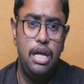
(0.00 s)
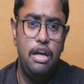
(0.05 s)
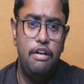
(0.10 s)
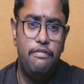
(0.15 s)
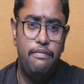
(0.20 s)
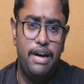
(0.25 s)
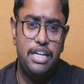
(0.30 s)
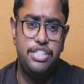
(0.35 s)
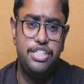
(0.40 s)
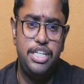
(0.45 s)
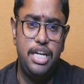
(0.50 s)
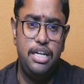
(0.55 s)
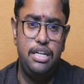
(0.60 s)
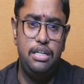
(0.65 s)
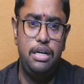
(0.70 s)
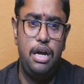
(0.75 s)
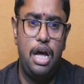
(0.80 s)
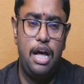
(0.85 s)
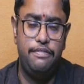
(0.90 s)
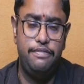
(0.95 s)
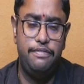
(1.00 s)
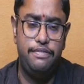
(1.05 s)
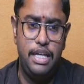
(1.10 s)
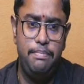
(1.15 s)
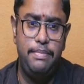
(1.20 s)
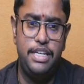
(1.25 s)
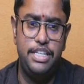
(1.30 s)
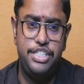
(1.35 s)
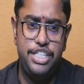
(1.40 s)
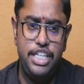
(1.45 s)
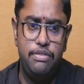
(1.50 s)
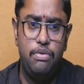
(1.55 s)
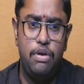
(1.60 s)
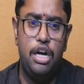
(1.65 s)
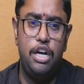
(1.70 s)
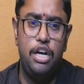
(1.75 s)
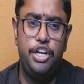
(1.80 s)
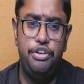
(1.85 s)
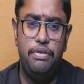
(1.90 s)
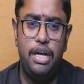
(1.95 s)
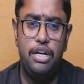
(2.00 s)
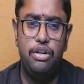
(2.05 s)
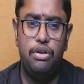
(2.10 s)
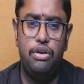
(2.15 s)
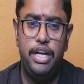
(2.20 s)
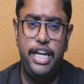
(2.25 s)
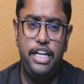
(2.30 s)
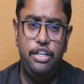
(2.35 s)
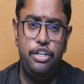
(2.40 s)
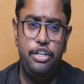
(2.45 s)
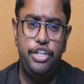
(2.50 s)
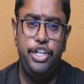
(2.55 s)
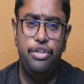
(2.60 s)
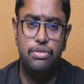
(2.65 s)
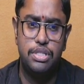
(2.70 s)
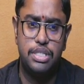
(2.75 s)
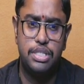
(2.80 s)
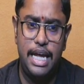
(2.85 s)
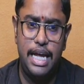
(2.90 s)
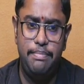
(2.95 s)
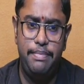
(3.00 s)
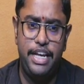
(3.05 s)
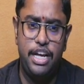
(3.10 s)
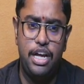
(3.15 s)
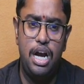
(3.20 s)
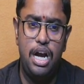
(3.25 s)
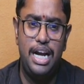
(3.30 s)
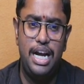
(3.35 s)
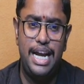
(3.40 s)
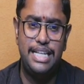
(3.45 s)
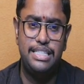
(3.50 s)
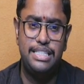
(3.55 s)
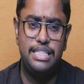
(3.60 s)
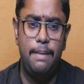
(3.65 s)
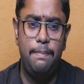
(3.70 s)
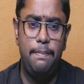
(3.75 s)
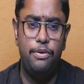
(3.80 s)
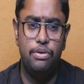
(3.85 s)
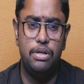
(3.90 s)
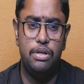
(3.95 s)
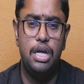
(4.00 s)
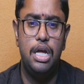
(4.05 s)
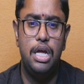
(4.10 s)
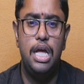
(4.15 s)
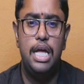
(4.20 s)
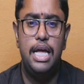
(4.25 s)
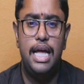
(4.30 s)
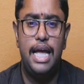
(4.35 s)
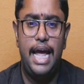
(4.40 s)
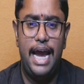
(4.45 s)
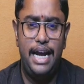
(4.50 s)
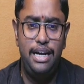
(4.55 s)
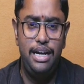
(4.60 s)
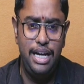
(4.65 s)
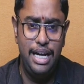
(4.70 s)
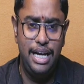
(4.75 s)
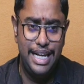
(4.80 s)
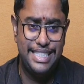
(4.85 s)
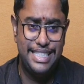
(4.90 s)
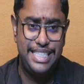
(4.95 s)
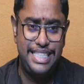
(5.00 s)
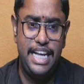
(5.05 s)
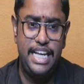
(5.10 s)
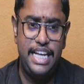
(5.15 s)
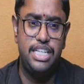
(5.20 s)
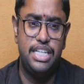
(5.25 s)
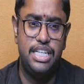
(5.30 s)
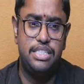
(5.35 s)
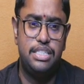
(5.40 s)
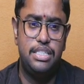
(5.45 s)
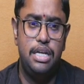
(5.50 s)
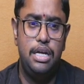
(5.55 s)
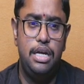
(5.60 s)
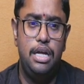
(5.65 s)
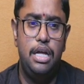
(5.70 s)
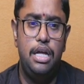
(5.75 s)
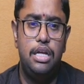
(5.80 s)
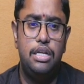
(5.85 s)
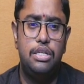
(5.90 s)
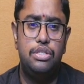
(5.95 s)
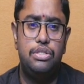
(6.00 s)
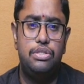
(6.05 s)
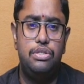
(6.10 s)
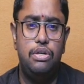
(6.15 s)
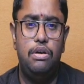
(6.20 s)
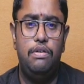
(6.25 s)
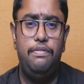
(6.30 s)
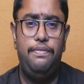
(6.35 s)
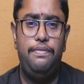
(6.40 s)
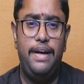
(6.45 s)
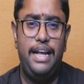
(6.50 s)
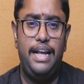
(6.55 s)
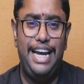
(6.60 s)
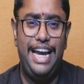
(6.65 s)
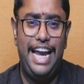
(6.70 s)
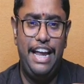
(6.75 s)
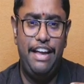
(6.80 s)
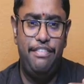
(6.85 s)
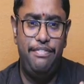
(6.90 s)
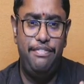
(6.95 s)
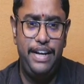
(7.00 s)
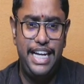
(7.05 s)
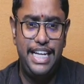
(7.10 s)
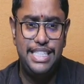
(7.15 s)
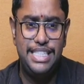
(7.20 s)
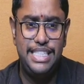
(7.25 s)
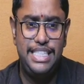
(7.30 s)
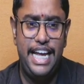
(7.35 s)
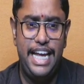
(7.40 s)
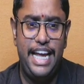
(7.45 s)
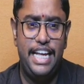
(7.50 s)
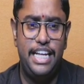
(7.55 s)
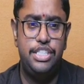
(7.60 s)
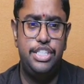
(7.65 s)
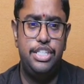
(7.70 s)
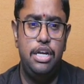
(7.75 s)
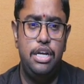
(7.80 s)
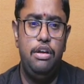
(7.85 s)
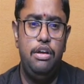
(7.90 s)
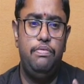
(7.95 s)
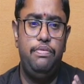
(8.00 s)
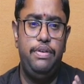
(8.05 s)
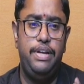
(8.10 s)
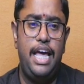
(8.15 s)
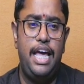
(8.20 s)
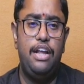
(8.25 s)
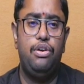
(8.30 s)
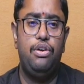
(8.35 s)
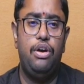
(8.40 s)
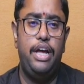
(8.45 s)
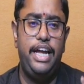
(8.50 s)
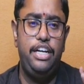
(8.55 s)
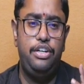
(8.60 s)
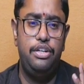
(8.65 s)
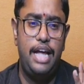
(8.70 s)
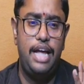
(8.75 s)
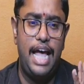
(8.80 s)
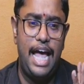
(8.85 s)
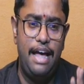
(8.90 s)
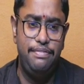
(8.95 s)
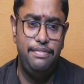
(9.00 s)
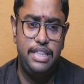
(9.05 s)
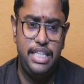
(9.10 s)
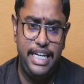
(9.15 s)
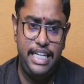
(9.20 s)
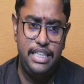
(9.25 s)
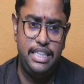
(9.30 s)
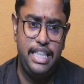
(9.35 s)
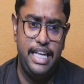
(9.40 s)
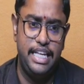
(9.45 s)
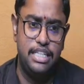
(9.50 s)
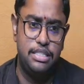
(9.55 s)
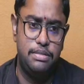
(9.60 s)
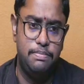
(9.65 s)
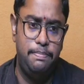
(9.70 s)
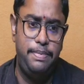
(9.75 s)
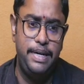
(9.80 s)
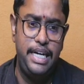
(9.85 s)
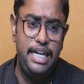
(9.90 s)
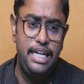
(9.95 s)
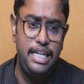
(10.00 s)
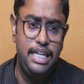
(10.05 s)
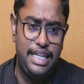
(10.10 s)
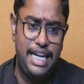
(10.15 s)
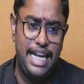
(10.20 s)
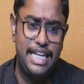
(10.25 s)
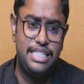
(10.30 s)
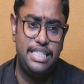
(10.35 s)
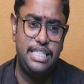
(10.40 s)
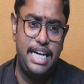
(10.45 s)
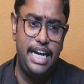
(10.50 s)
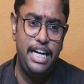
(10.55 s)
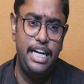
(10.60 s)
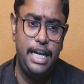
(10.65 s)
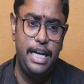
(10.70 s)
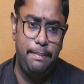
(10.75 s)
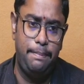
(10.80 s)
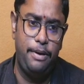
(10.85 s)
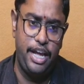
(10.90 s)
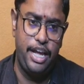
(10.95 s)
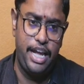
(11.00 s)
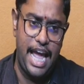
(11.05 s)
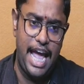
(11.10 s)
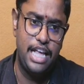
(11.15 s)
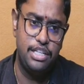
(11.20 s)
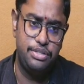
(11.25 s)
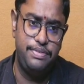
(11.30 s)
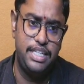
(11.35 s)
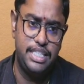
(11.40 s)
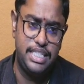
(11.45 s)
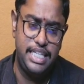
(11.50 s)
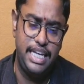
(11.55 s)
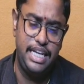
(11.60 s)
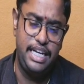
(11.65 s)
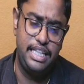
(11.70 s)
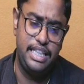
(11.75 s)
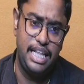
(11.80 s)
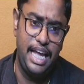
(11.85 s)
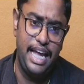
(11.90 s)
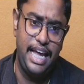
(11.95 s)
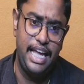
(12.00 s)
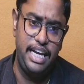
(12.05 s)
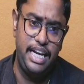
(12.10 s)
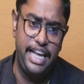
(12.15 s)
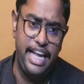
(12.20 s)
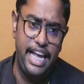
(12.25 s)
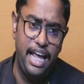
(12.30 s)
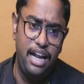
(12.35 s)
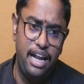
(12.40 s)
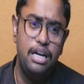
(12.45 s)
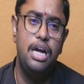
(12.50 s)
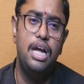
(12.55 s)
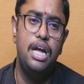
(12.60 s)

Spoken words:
version of the machine what you are going to use can be called as the pool. And stages. So for every stage we are going to have three things: build, test and deploy, as we seen in the earlier